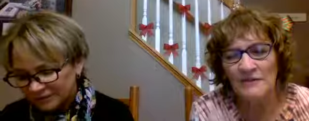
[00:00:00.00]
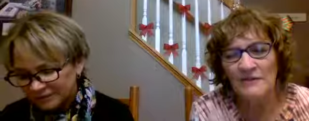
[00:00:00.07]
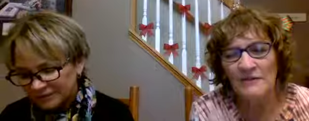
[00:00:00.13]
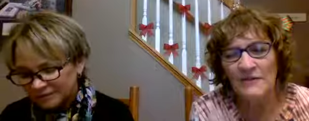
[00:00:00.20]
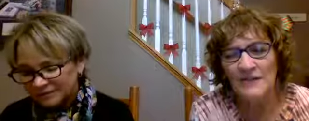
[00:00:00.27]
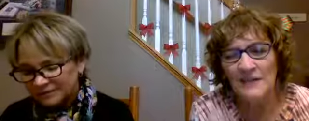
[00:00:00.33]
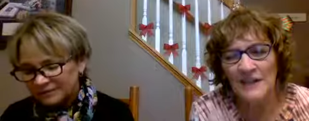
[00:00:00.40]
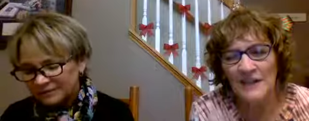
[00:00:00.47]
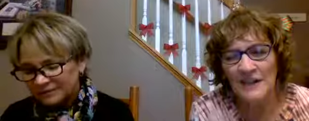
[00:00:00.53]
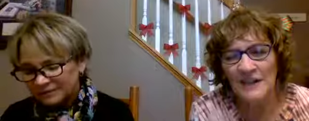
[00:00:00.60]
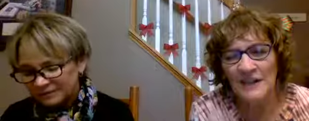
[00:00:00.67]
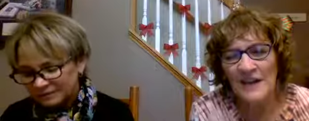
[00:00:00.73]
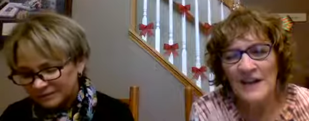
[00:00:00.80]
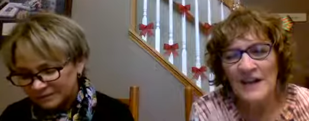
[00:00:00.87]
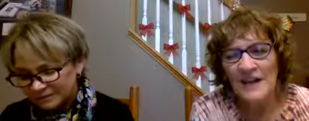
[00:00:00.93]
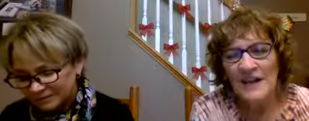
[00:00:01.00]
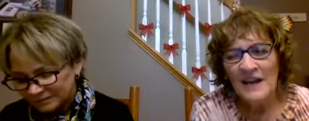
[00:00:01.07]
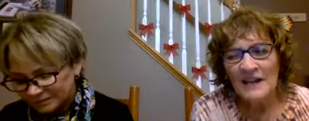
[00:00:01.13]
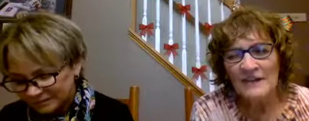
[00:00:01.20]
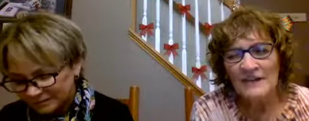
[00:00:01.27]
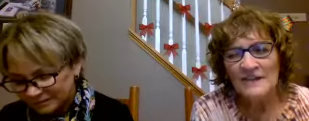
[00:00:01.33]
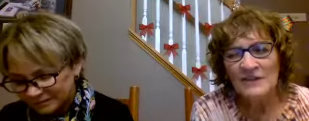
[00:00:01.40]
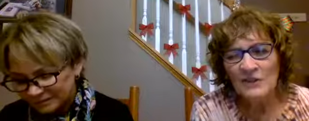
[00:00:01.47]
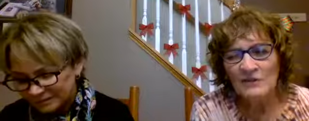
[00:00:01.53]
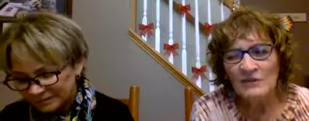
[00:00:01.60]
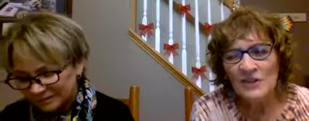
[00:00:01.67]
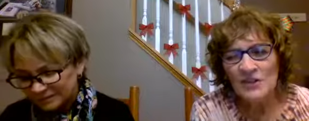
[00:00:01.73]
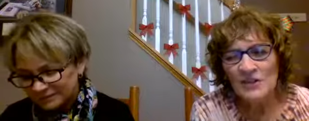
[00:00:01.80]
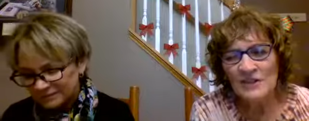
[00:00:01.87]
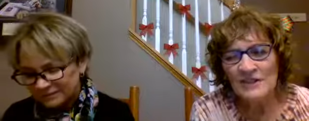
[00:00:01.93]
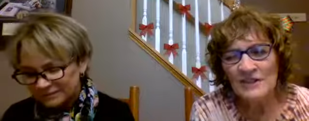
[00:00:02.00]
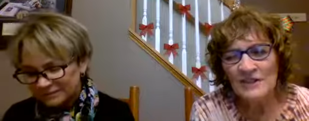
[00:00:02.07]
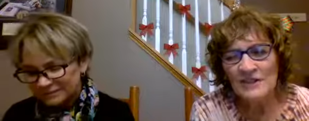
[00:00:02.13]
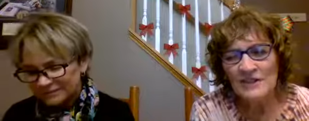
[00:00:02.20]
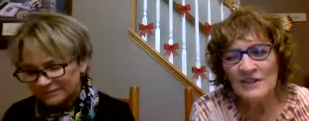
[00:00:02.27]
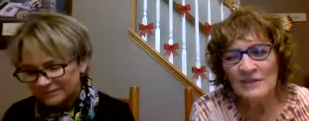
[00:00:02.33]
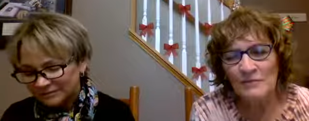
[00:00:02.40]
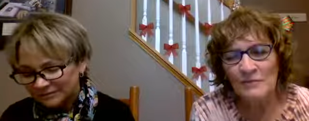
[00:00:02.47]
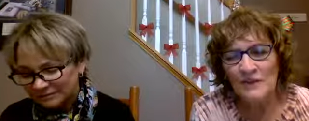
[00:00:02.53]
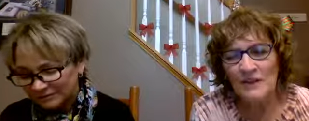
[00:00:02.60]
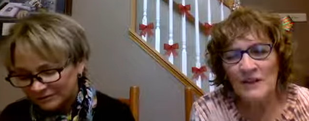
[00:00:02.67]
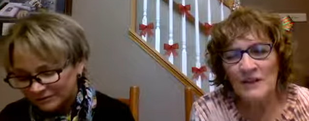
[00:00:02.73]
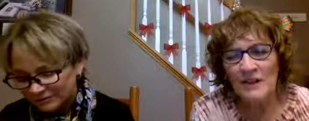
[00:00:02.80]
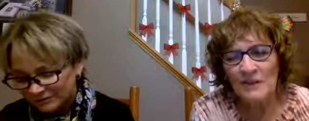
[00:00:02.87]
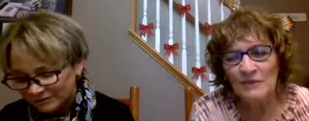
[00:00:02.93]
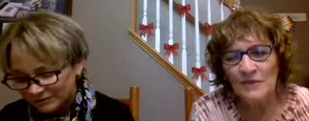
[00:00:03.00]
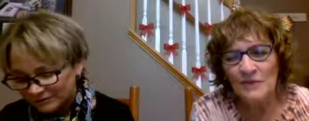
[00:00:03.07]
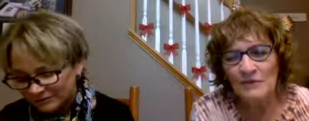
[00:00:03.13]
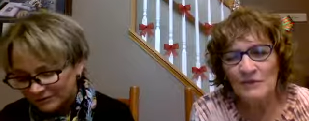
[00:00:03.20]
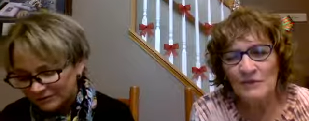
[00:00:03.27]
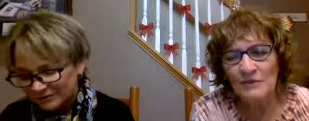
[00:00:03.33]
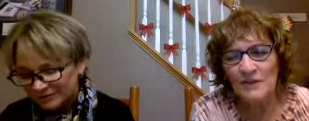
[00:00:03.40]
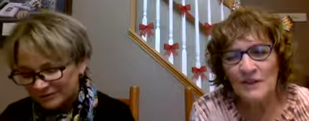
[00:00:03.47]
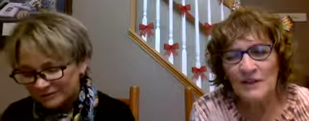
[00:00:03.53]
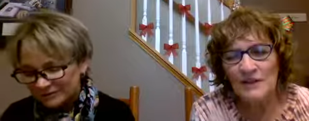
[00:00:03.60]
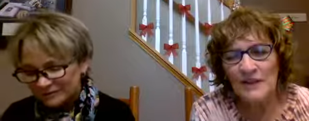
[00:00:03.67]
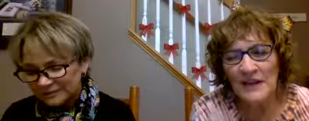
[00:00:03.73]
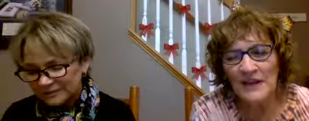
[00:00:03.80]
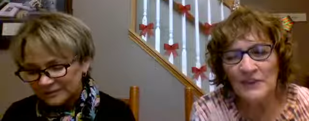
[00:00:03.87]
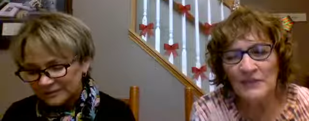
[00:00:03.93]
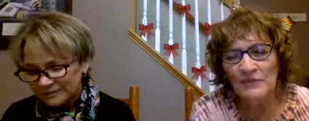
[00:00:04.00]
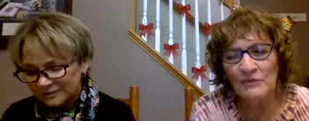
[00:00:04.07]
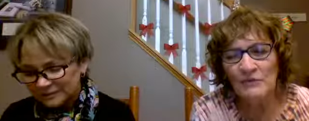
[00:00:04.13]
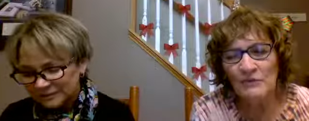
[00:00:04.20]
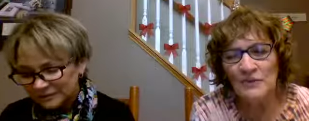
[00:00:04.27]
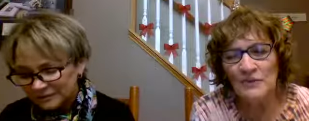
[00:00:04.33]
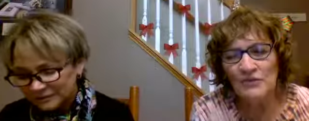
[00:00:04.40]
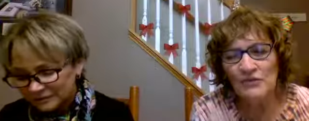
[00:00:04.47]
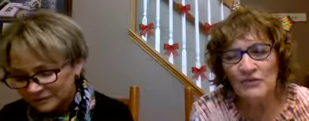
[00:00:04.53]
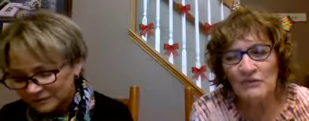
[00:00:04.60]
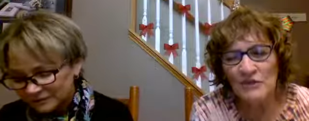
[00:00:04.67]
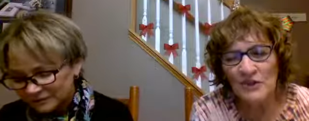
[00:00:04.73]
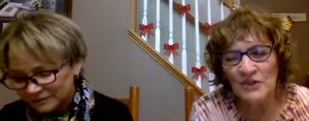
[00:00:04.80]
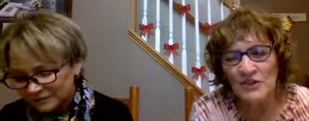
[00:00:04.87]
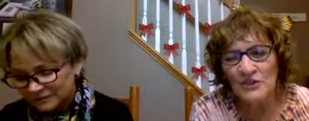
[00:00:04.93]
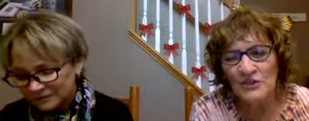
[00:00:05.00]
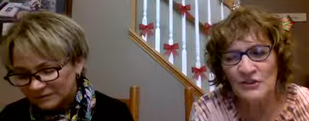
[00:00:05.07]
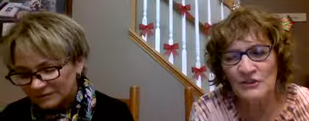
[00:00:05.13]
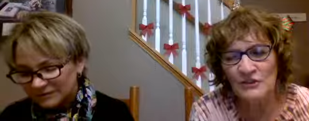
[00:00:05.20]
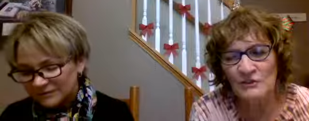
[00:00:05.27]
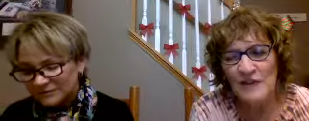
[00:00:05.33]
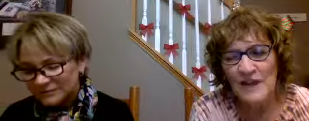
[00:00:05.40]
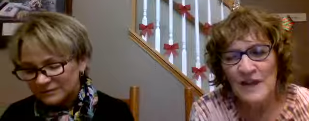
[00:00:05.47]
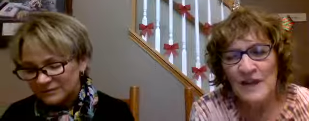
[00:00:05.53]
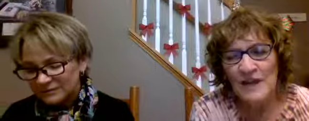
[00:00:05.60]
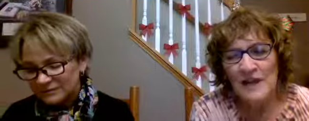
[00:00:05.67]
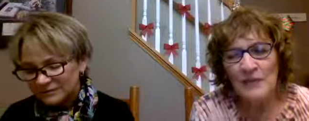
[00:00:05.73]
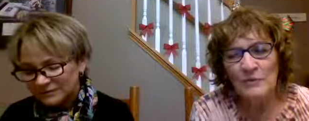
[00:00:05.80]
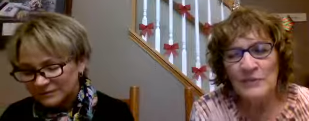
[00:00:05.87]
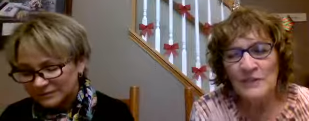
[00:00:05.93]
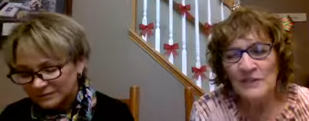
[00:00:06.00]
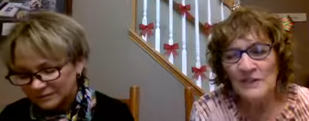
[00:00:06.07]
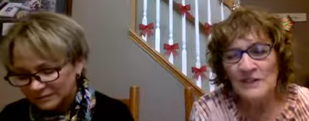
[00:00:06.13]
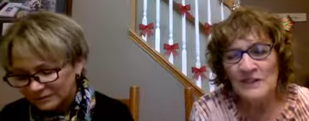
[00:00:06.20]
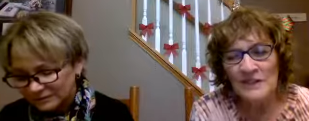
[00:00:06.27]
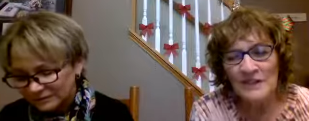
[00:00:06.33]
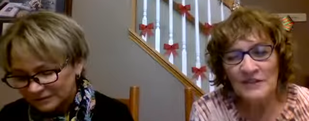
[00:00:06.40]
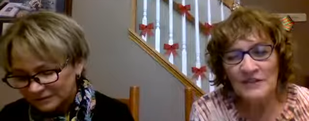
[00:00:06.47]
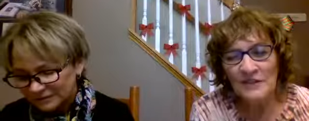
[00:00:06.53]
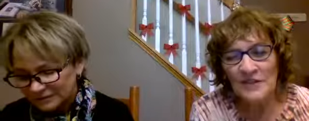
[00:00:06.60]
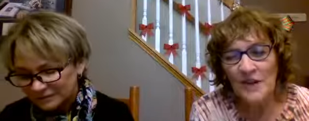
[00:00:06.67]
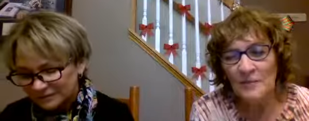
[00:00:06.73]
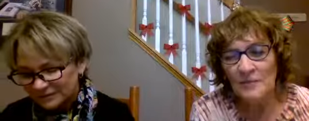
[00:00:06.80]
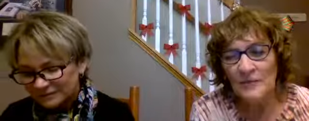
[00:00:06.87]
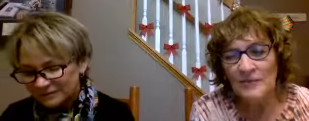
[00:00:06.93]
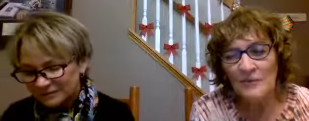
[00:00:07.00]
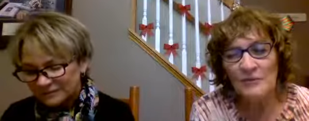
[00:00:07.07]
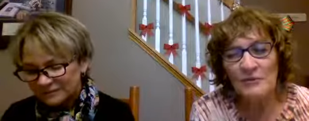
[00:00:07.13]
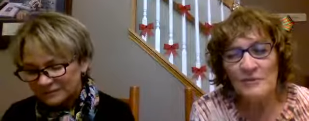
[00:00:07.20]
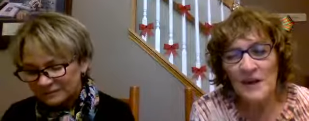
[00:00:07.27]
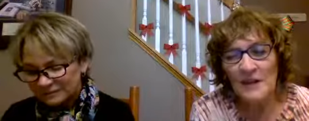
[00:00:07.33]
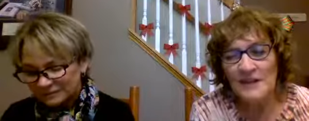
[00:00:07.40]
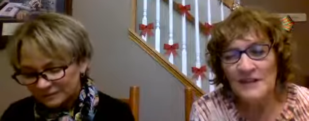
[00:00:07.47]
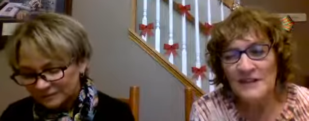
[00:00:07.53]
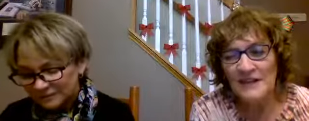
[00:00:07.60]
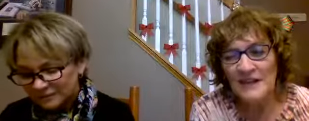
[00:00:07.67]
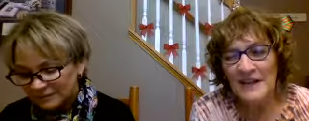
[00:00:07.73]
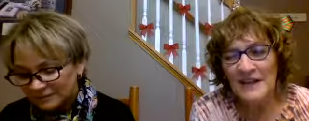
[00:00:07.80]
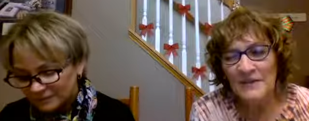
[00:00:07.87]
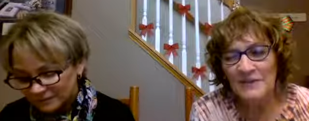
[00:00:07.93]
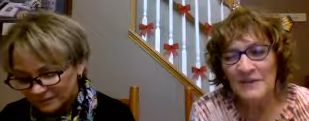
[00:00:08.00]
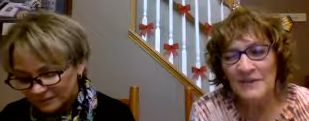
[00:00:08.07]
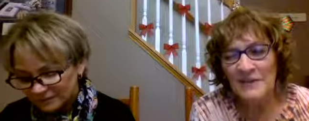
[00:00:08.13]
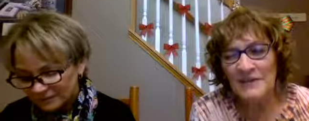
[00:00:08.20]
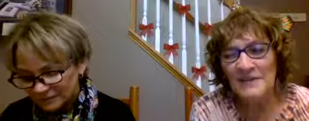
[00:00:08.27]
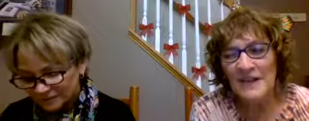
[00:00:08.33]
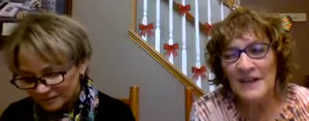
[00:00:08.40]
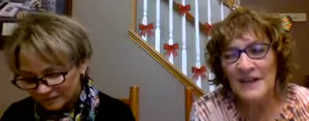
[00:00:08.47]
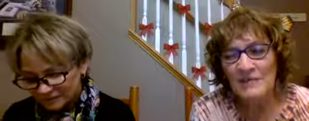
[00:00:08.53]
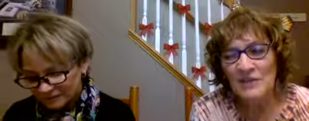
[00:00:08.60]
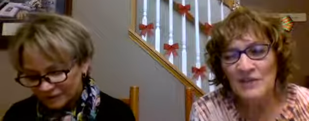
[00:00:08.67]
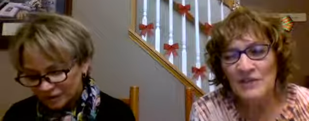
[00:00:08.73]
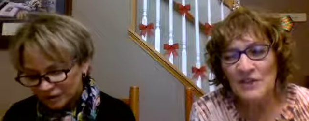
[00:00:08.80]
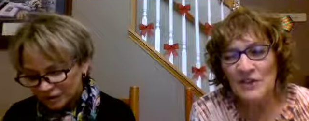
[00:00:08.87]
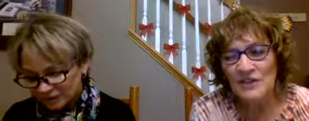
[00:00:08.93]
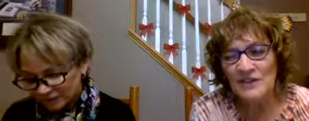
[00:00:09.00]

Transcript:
Speaker 1: every day. Mm-hmm. And so, Jesus, we love you. We thank you. We trust you. And we just lift up your mighty name, the mm-hmm. name of